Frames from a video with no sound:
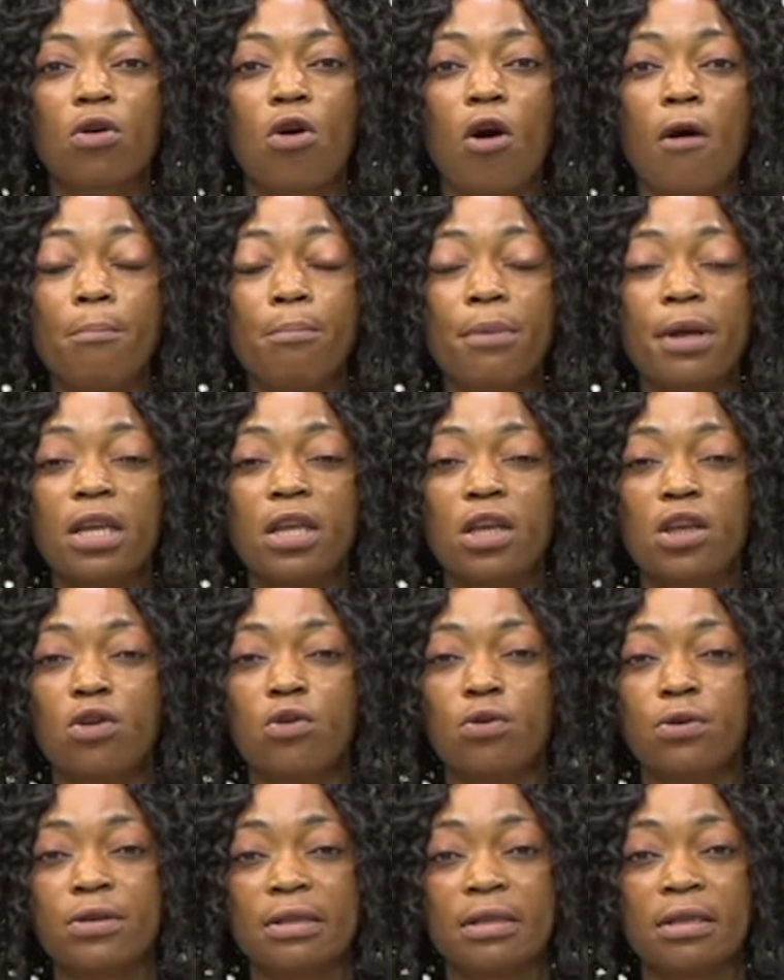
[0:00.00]
company
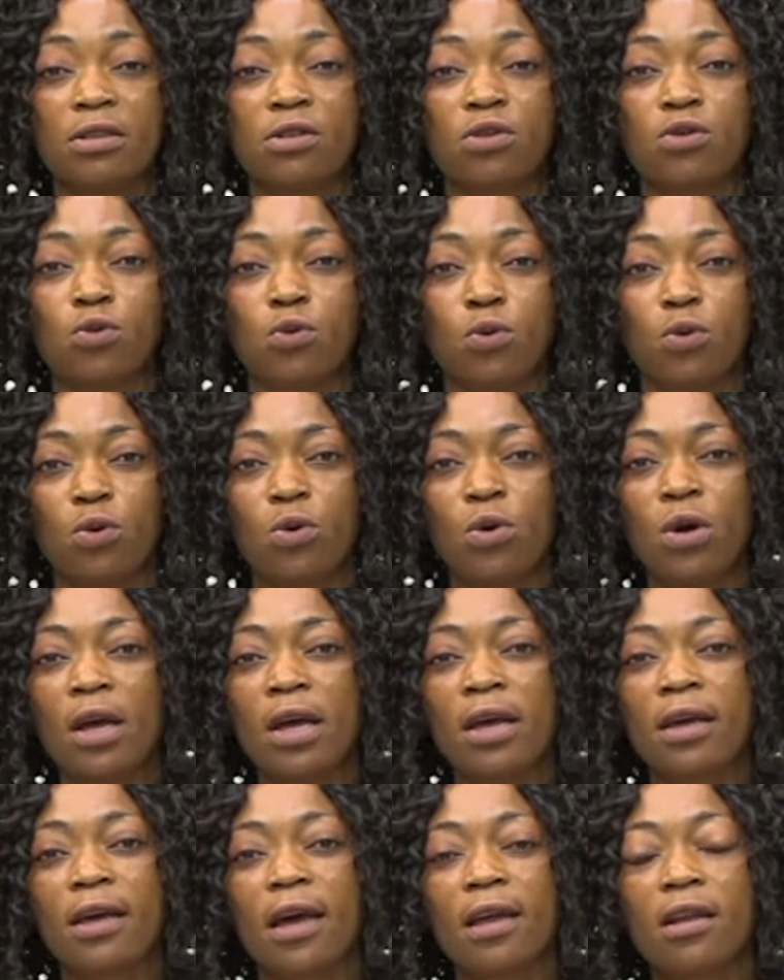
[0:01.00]
uses to
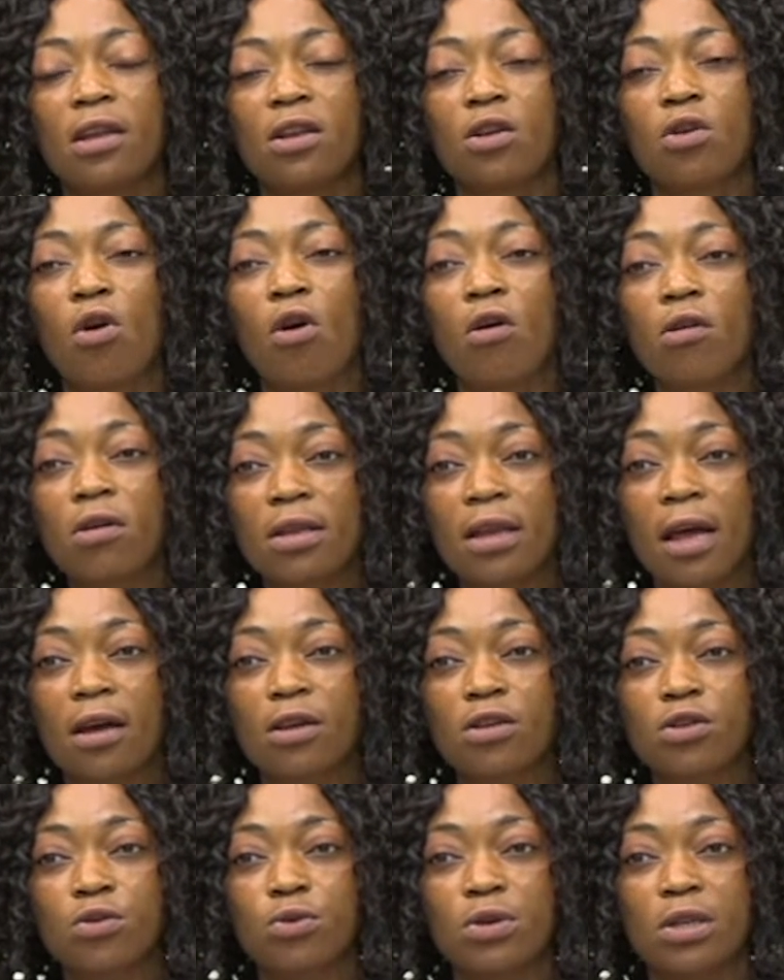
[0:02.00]
get in
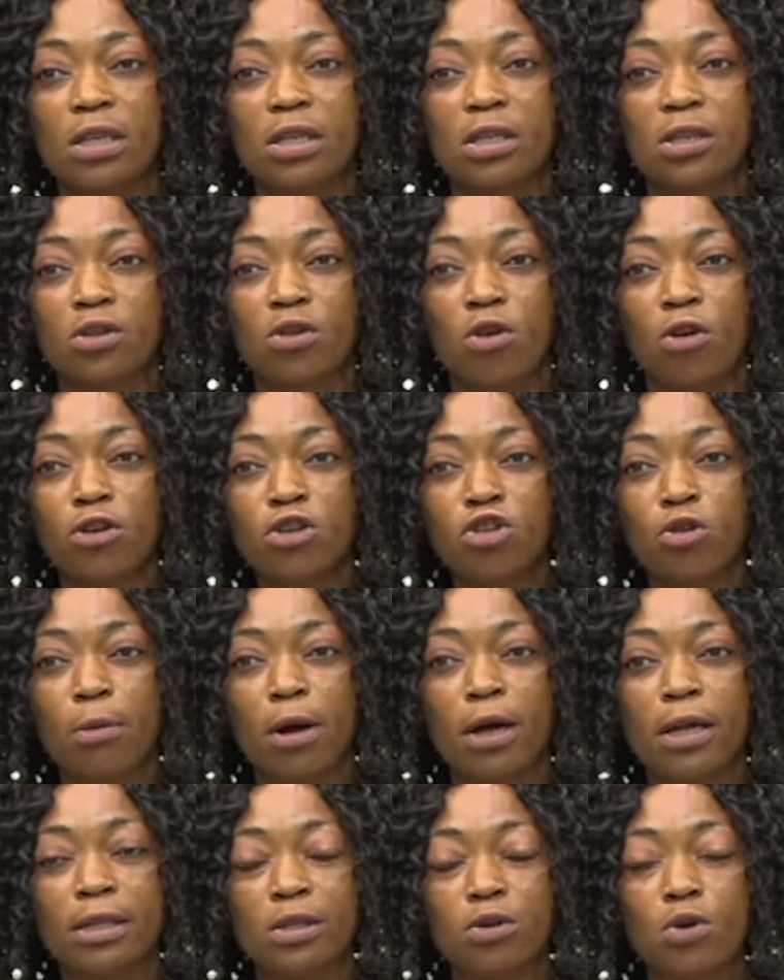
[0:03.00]
contact to its
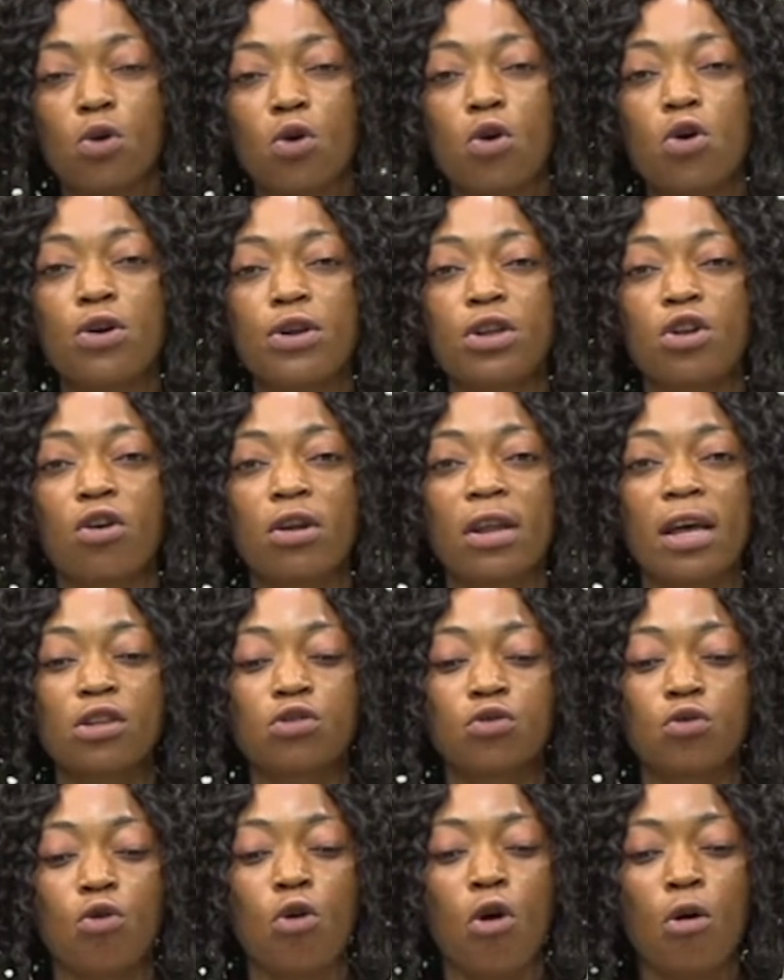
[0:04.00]
customers or in order
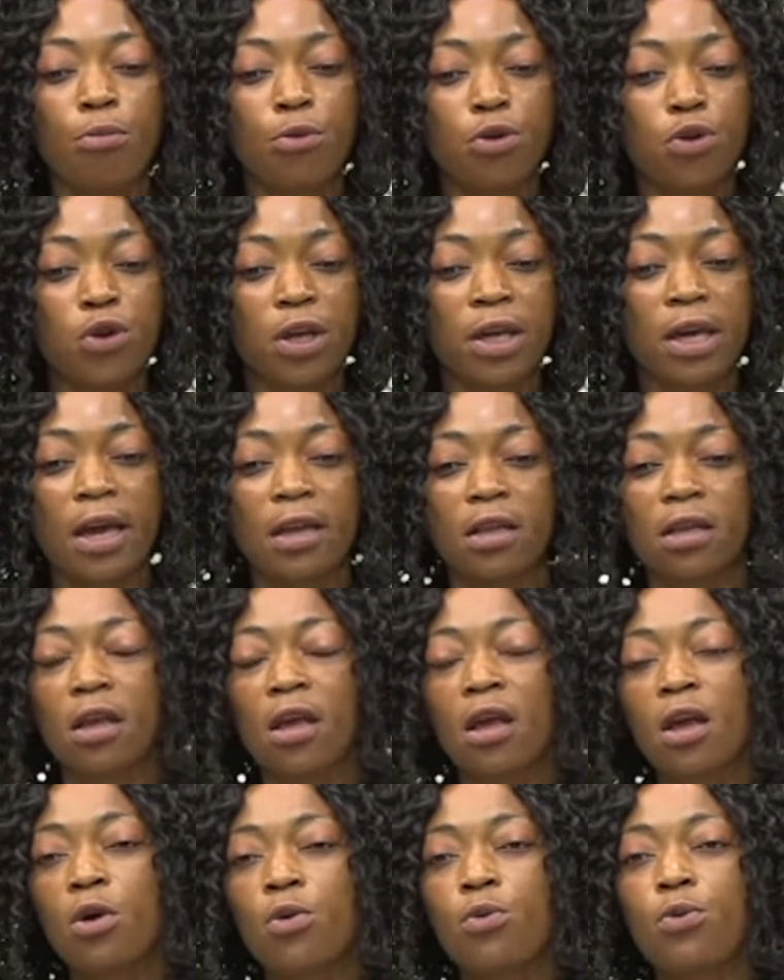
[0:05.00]
to communicate